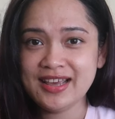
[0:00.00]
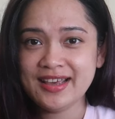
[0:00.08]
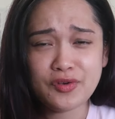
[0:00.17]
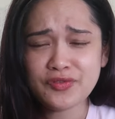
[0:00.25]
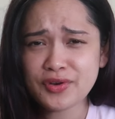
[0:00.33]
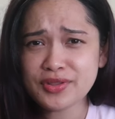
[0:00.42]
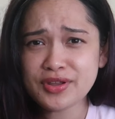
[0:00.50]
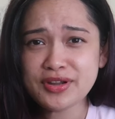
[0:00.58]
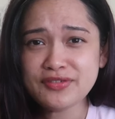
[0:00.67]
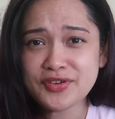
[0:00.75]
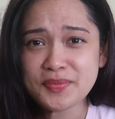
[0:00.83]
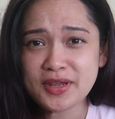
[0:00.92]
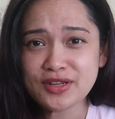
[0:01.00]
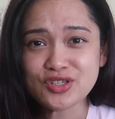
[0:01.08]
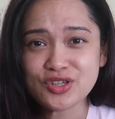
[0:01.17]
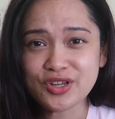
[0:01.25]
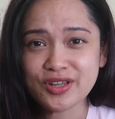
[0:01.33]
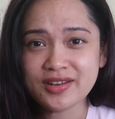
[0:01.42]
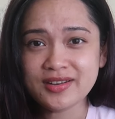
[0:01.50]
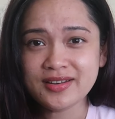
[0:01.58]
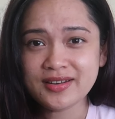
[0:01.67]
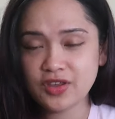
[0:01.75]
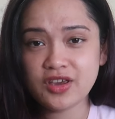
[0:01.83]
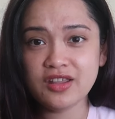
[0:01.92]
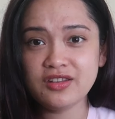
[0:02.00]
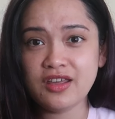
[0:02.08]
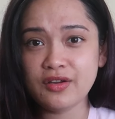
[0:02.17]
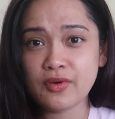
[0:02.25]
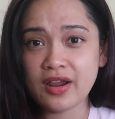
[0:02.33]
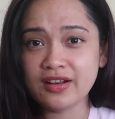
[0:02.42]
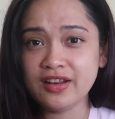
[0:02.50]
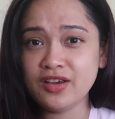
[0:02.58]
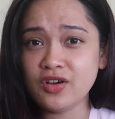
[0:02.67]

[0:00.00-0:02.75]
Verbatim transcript: For further information, you can directly